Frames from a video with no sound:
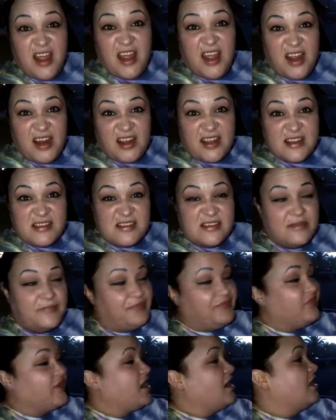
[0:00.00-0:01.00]
It is.
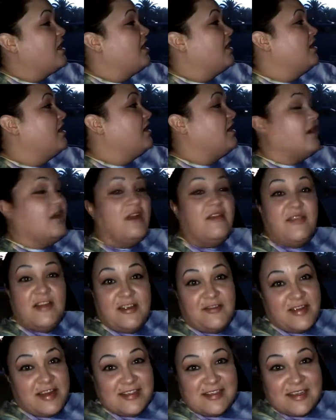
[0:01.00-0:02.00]
Even
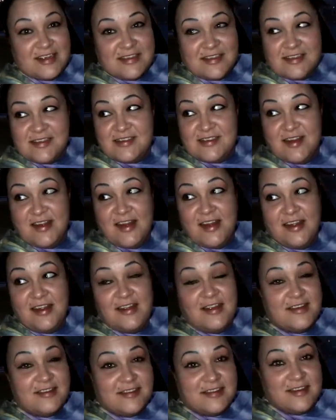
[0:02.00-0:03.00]
if he says it's
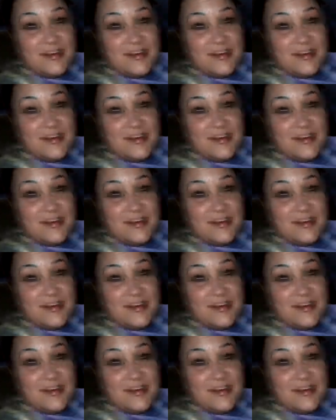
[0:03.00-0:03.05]
not, it's